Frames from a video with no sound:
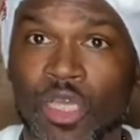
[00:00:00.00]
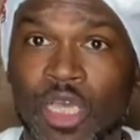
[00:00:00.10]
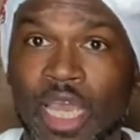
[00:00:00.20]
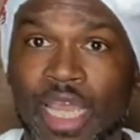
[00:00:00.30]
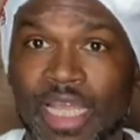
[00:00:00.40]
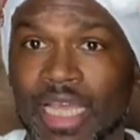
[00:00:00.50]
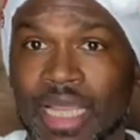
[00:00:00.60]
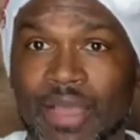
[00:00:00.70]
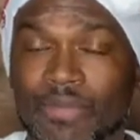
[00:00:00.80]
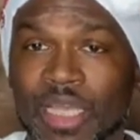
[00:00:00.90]
and get like
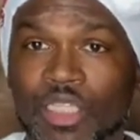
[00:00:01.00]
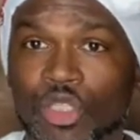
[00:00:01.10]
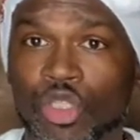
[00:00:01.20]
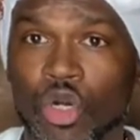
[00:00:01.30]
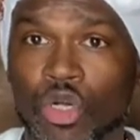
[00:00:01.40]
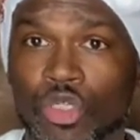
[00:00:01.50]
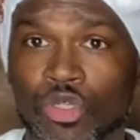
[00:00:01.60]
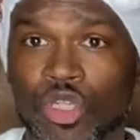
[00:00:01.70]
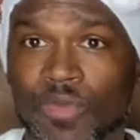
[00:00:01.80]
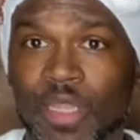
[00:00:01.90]
mason jars or
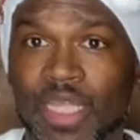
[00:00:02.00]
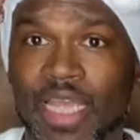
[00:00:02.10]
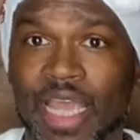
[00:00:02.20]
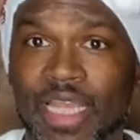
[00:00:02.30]
something like that